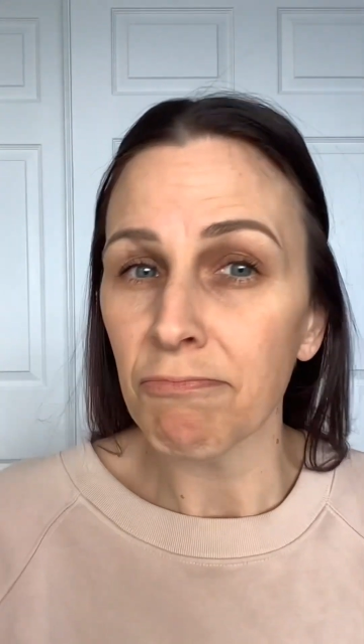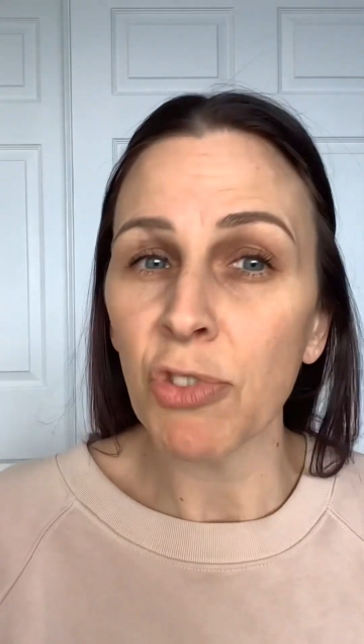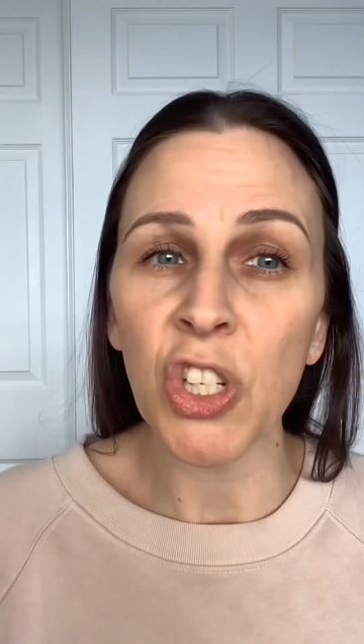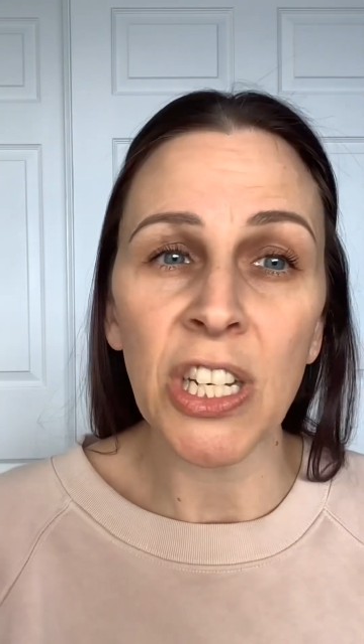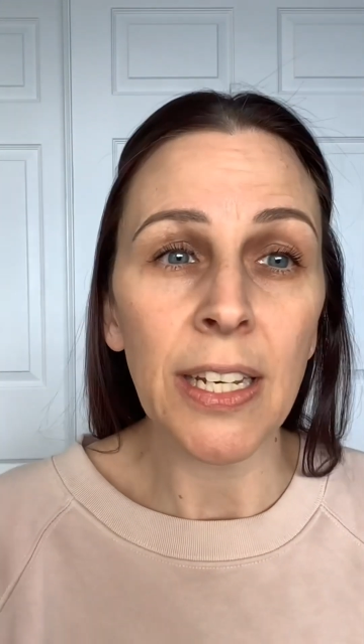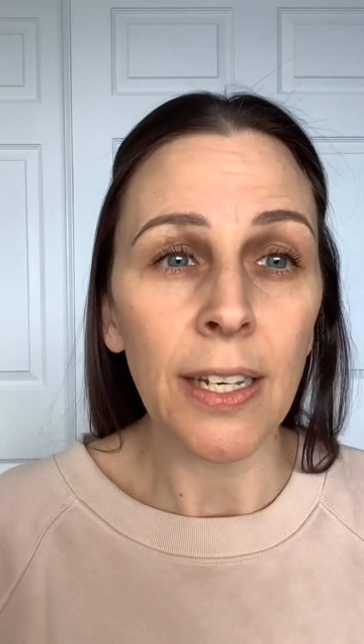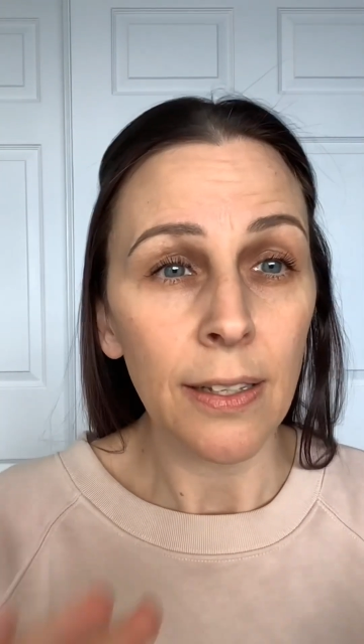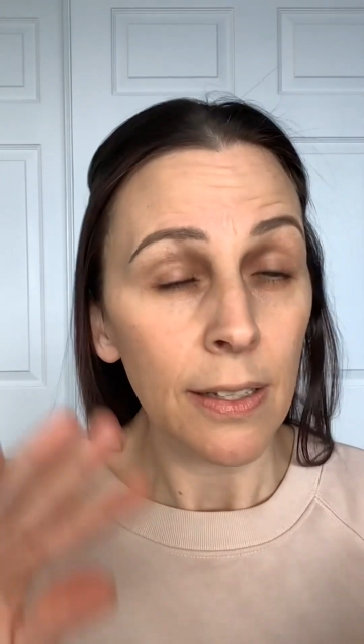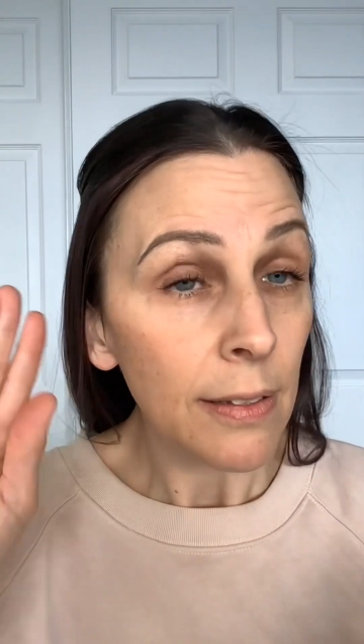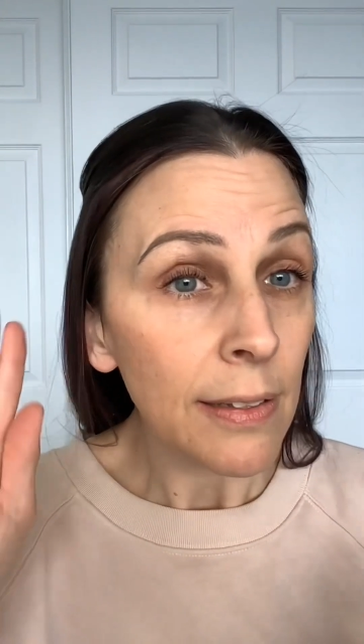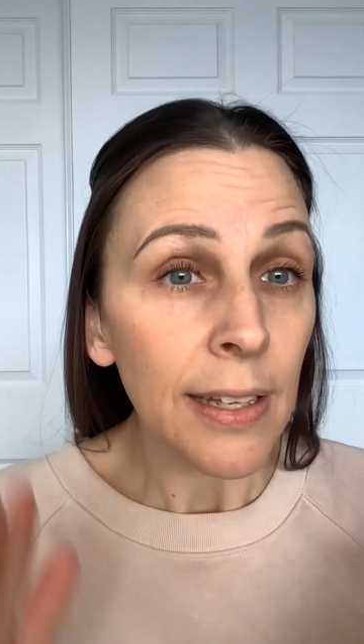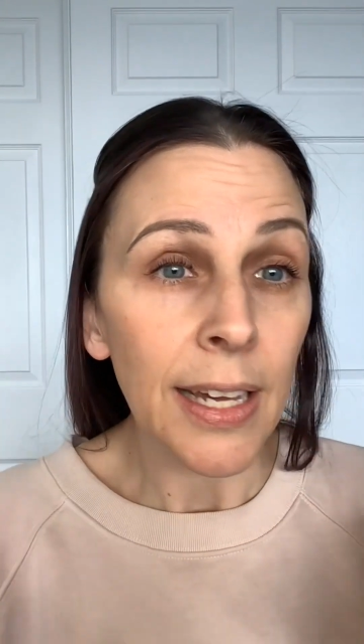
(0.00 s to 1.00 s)
cheek,
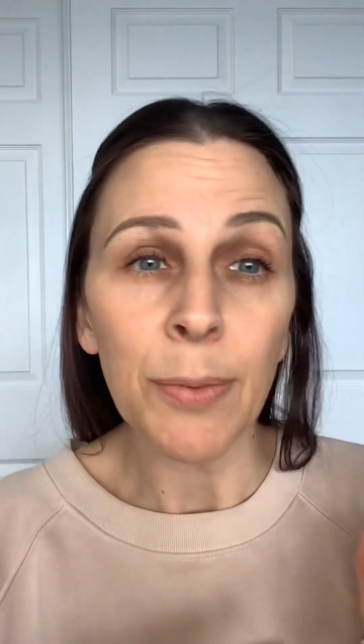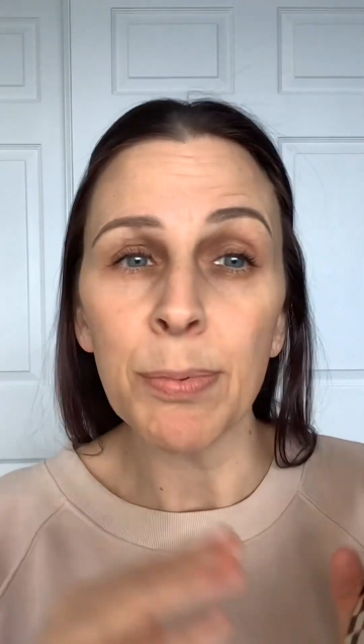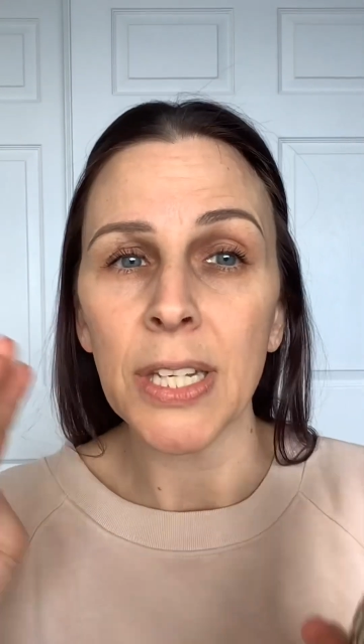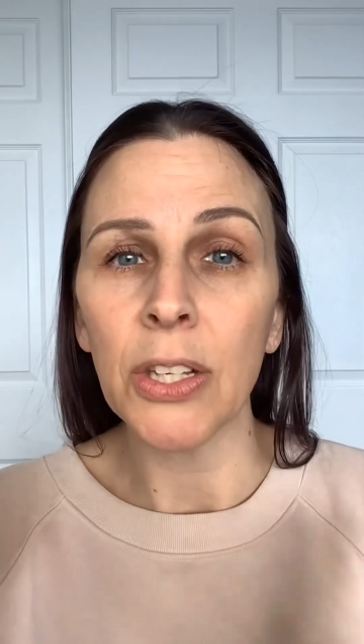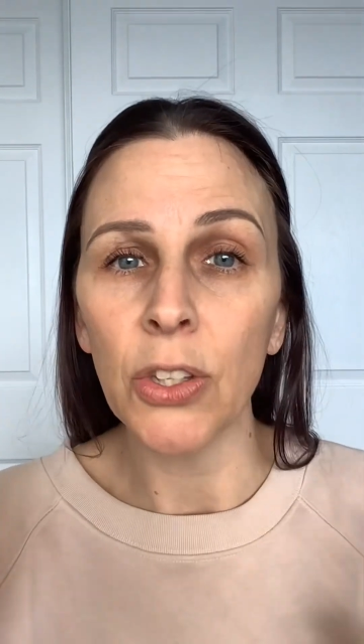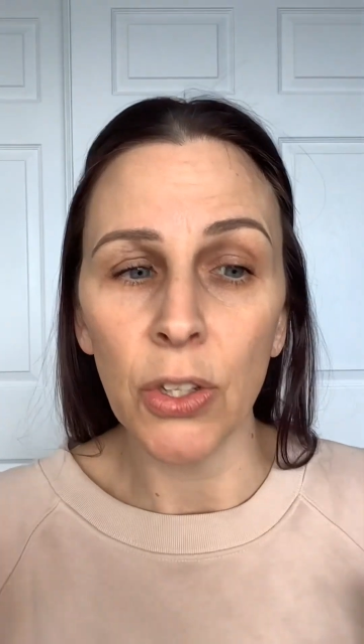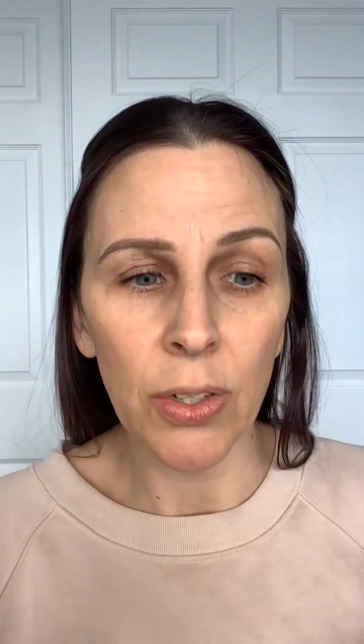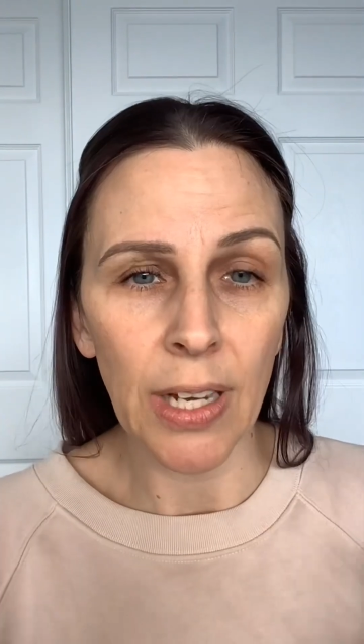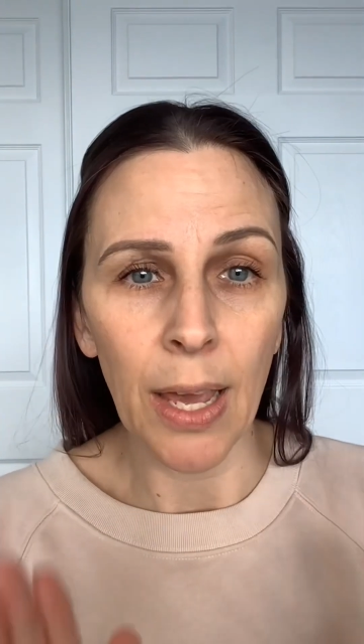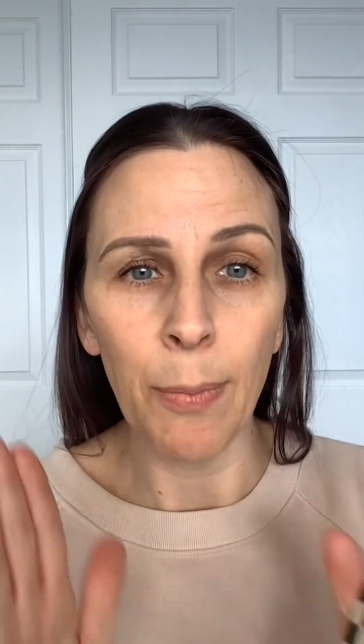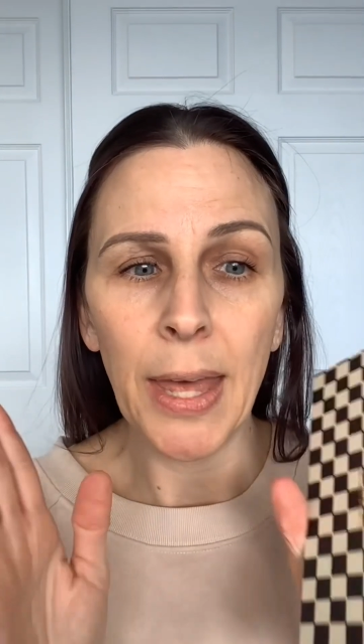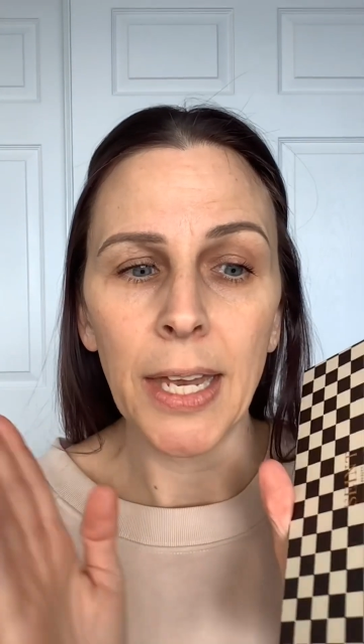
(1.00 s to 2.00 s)
lips, you
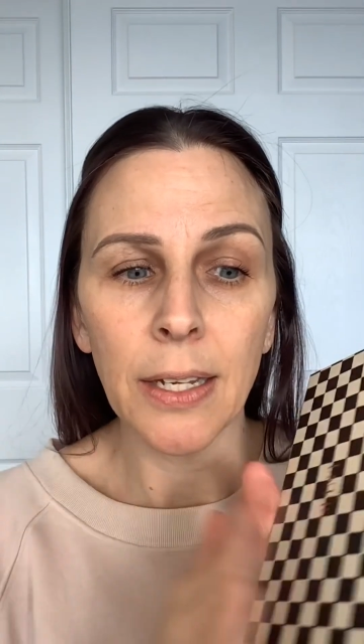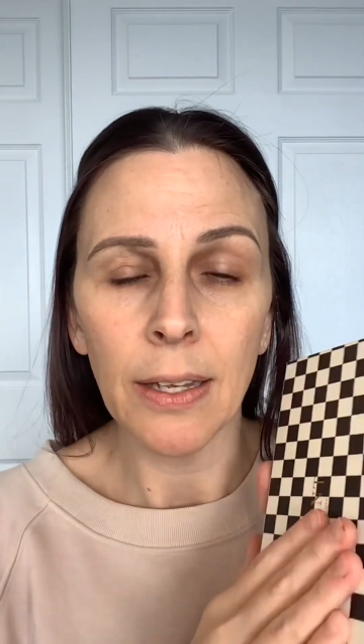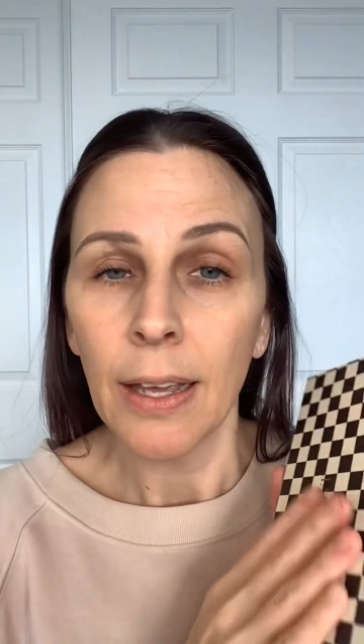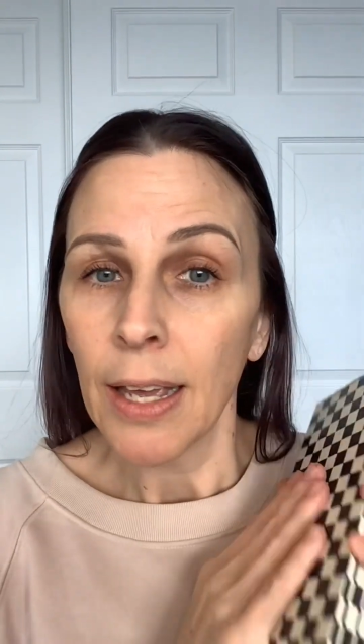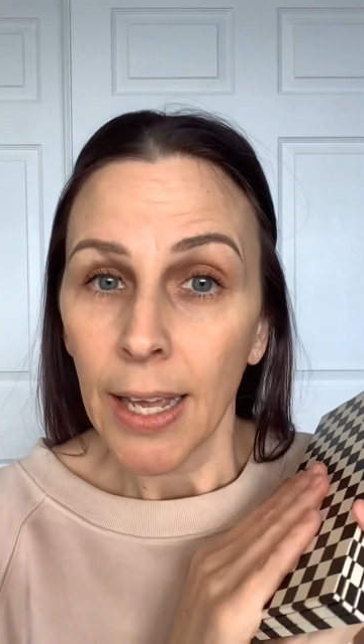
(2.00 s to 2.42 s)
name it.